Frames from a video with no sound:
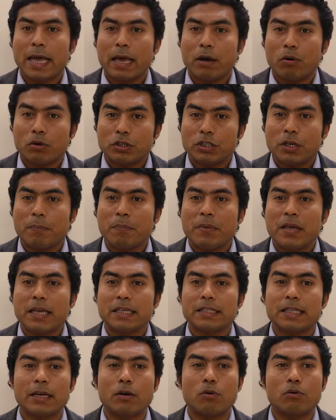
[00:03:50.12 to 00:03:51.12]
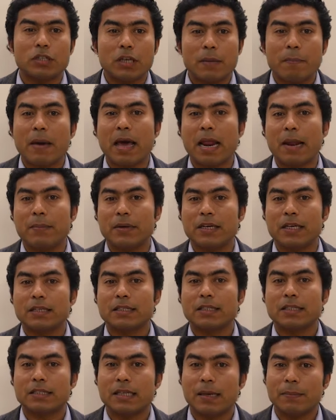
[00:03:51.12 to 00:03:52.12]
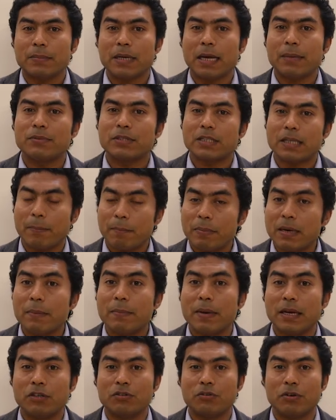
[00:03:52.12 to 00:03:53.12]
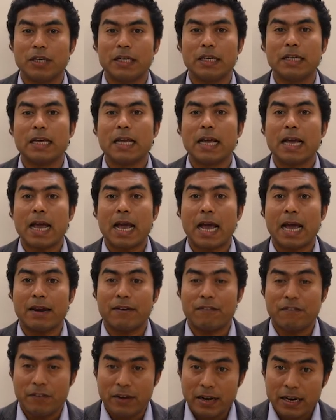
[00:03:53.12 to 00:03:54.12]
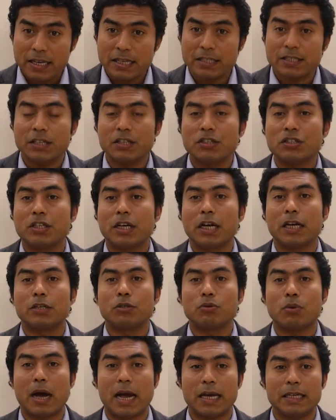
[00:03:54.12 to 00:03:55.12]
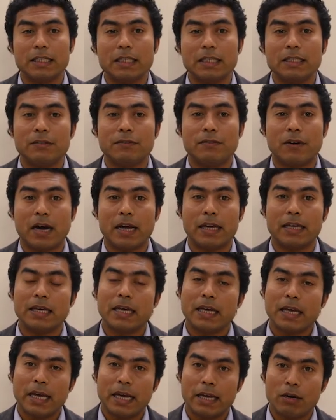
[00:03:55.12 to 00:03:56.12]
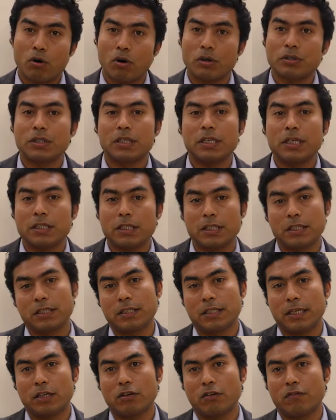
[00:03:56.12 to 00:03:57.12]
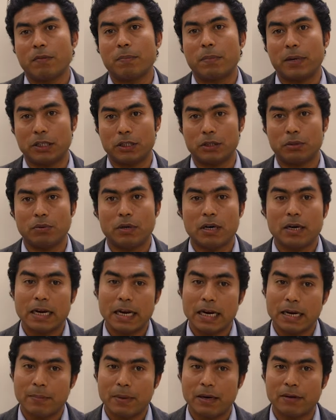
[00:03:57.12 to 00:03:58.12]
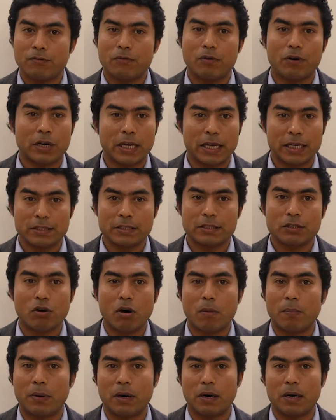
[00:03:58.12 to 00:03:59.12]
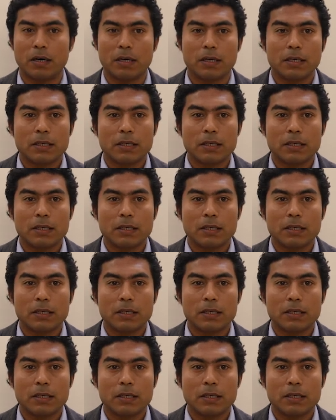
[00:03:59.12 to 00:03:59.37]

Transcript: Auger peaks and Auger parameters are sometimes supplementary and very essential to identify an oxidation state of a particular element, for case copper.